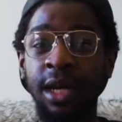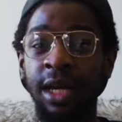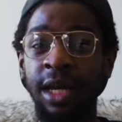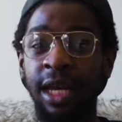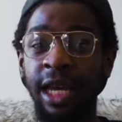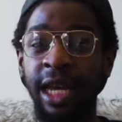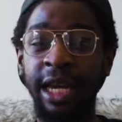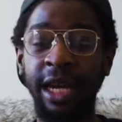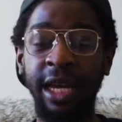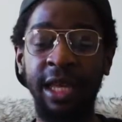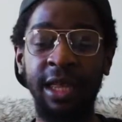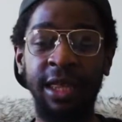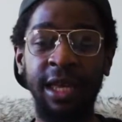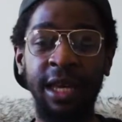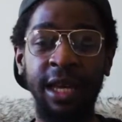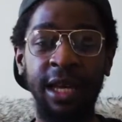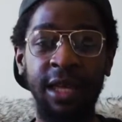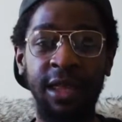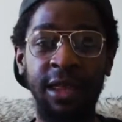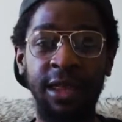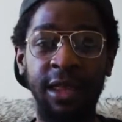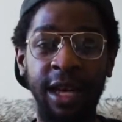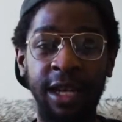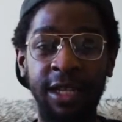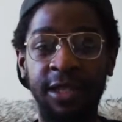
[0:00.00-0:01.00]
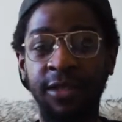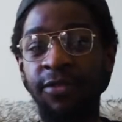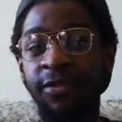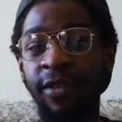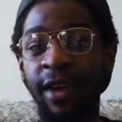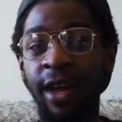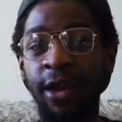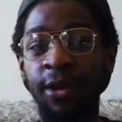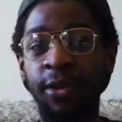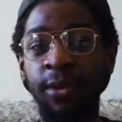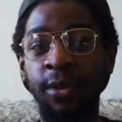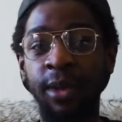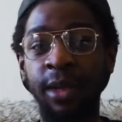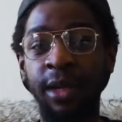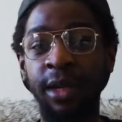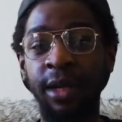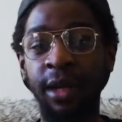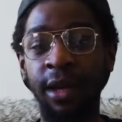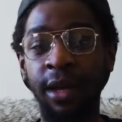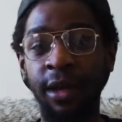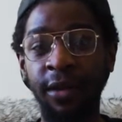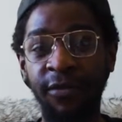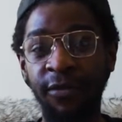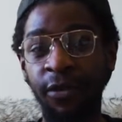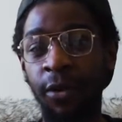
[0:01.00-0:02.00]
And I think that's valuable
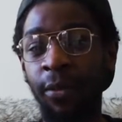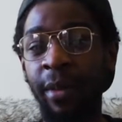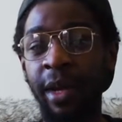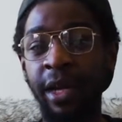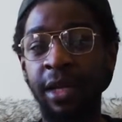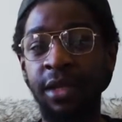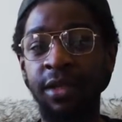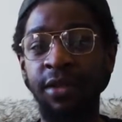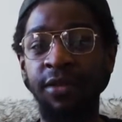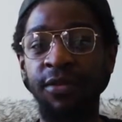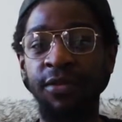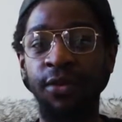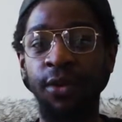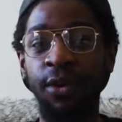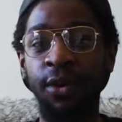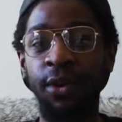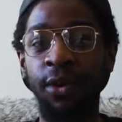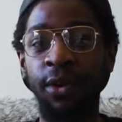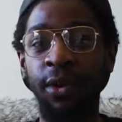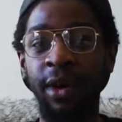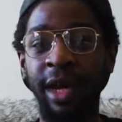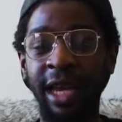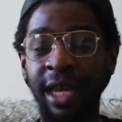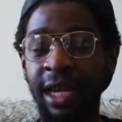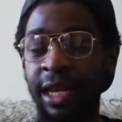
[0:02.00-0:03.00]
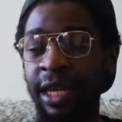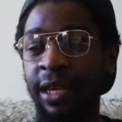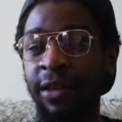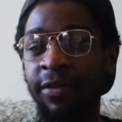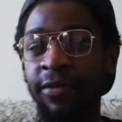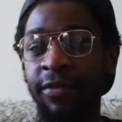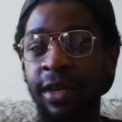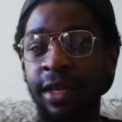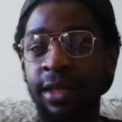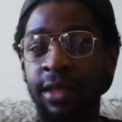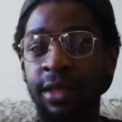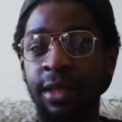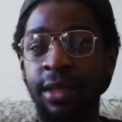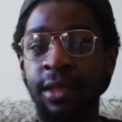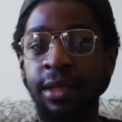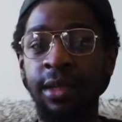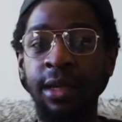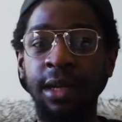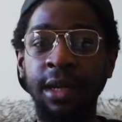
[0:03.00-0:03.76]
information for any investor.